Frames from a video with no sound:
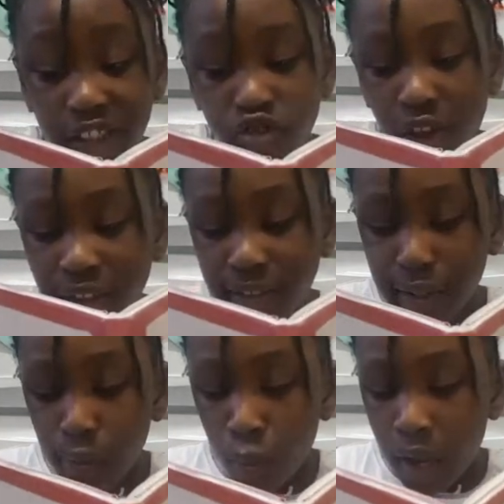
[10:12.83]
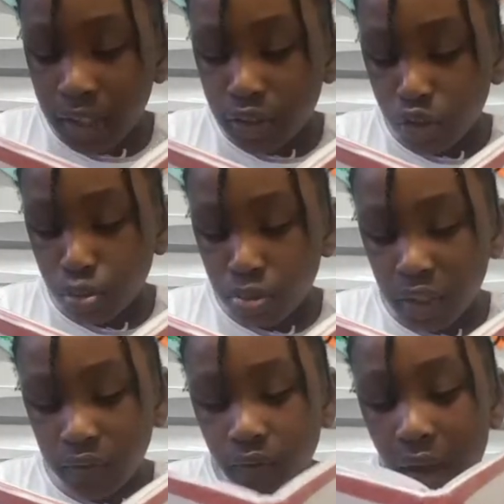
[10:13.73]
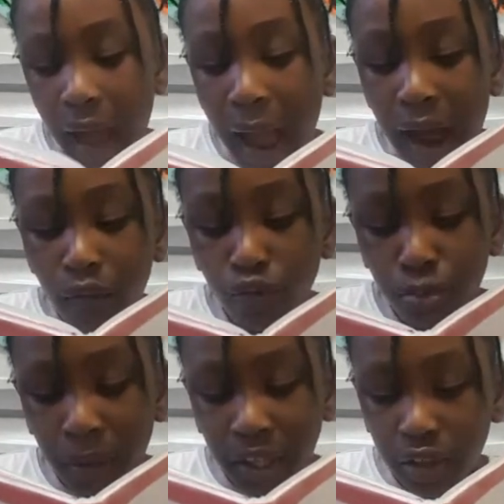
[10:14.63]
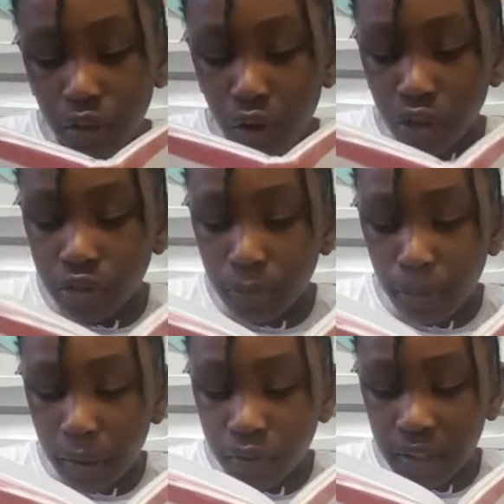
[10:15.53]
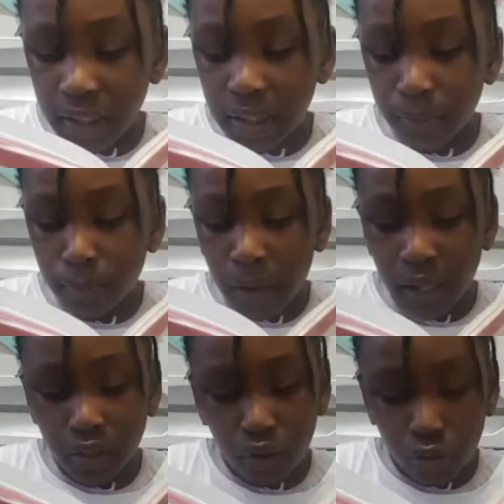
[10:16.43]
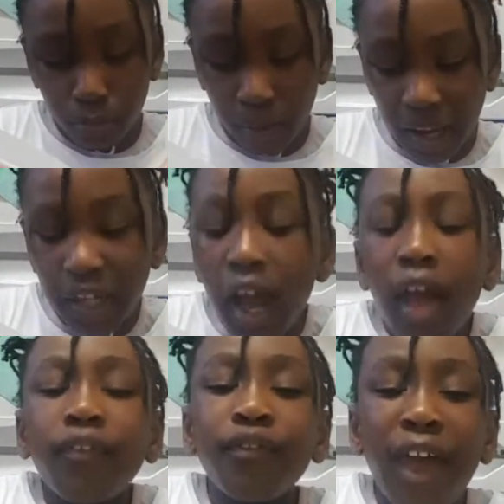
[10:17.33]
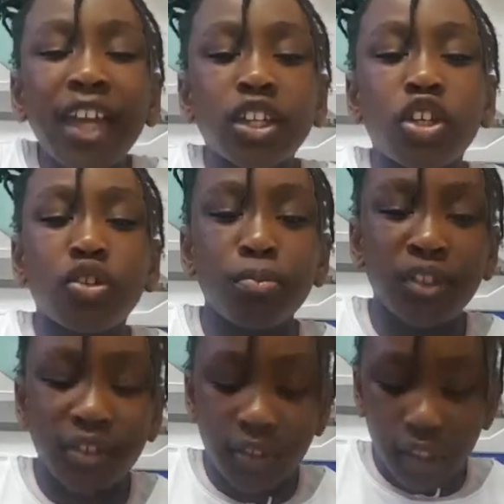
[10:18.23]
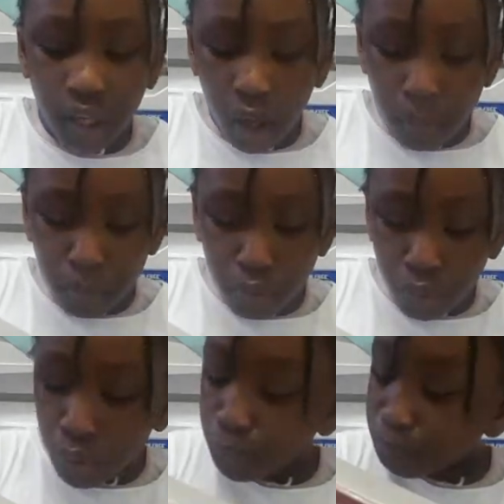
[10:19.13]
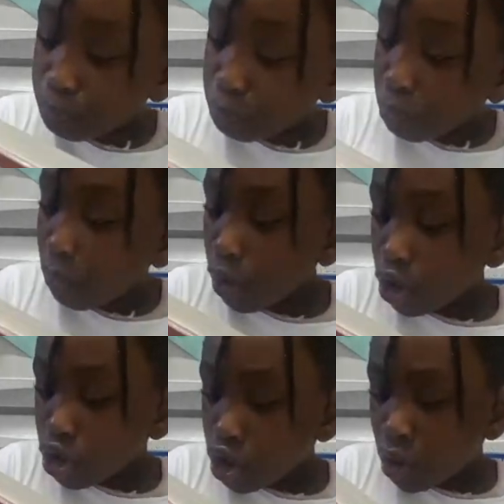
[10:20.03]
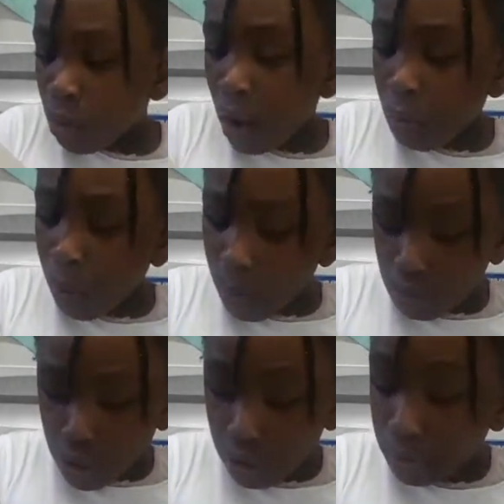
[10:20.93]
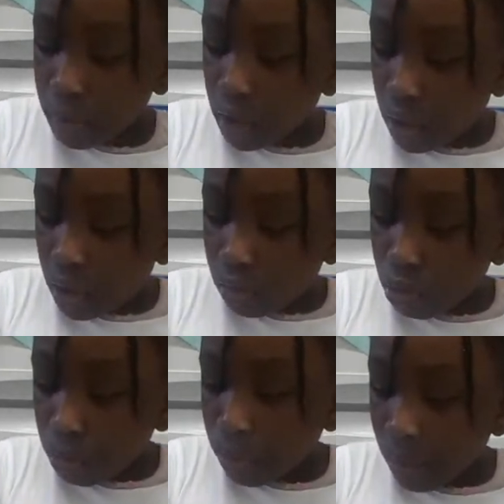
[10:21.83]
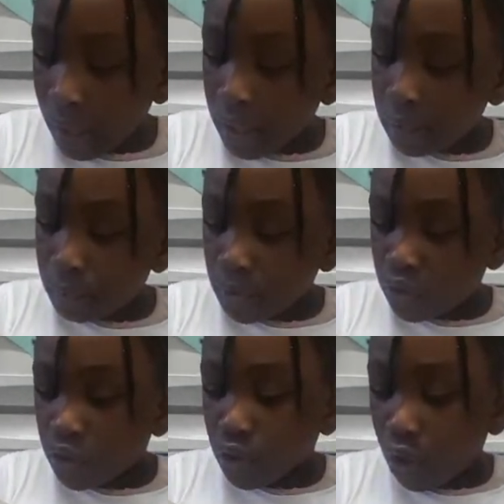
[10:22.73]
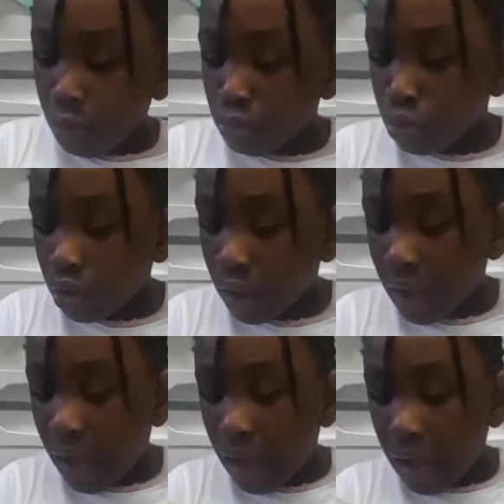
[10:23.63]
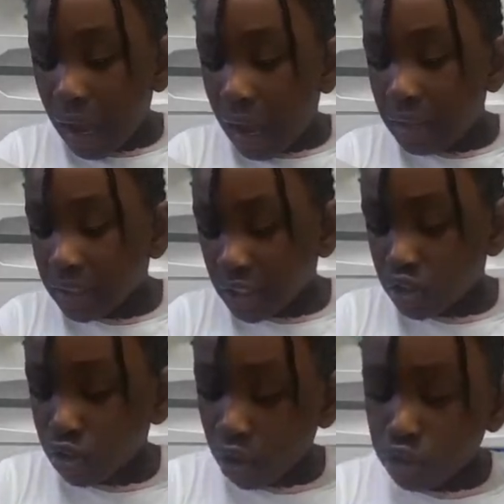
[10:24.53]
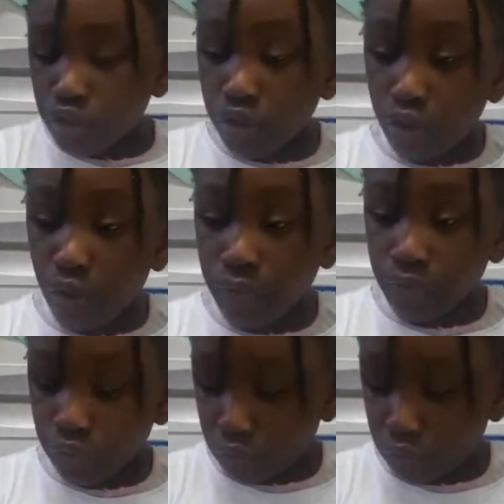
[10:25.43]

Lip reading: interesting way to breathe. I will make a note about it in my notepad. Thank you, Mr. Gumble. You are welcome, replied Mr. Gumble, and he trudged off